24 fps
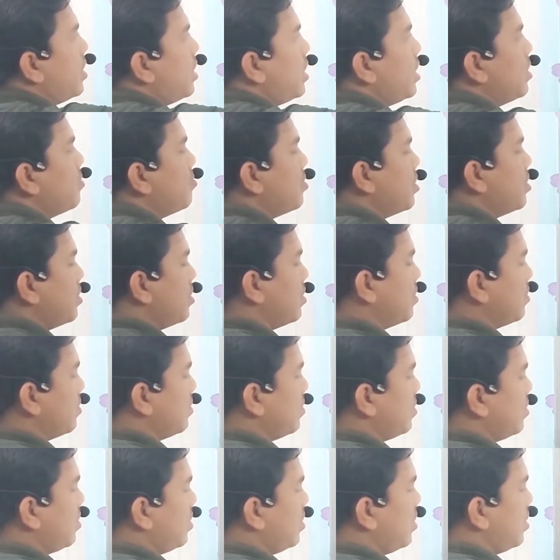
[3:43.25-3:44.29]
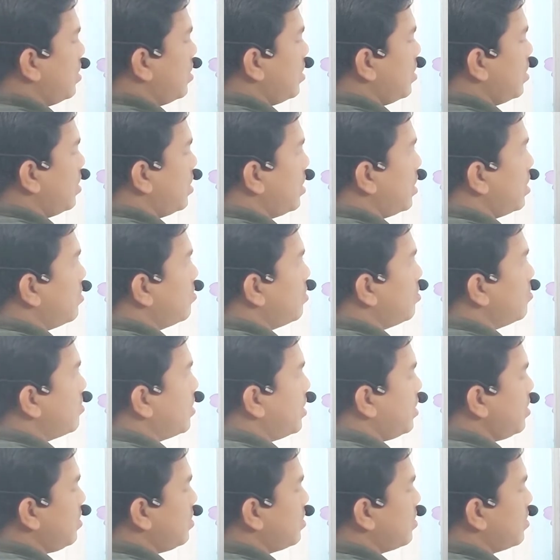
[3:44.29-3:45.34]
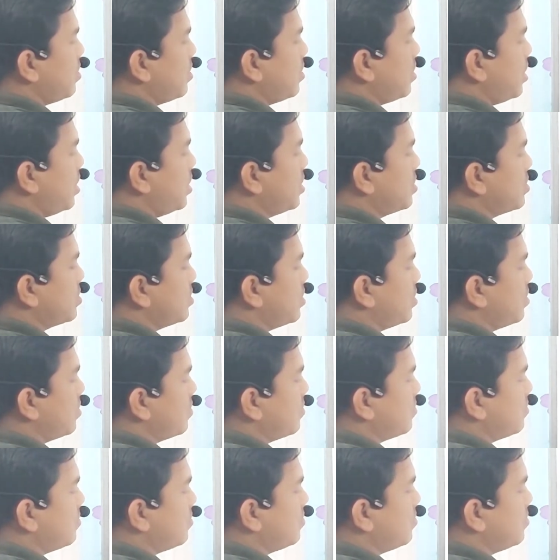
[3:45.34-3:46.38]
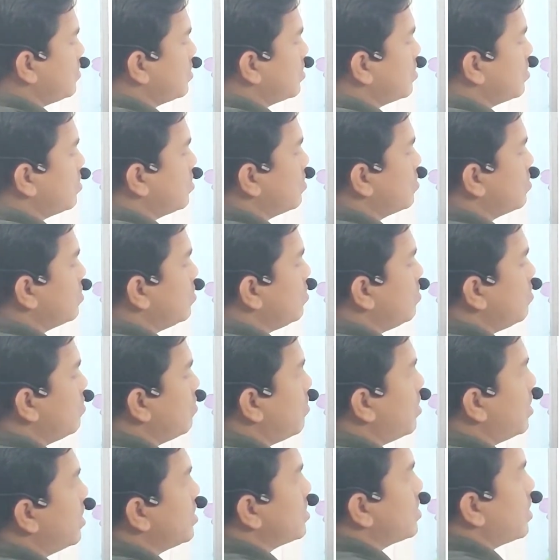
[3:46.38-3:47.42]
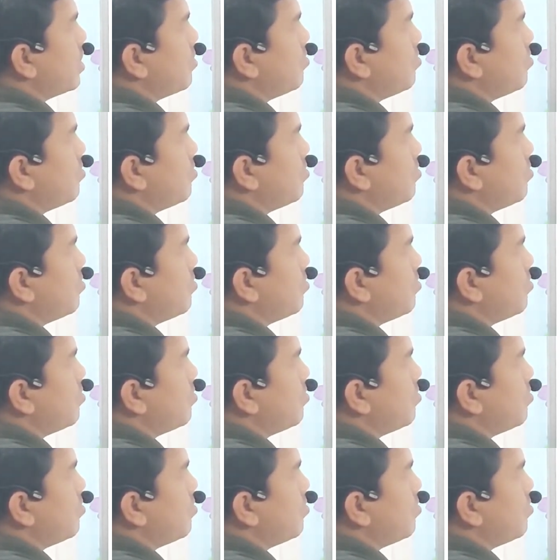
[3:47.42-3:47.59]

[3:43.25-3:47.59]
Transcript: AB. AB by AC. So what is AB?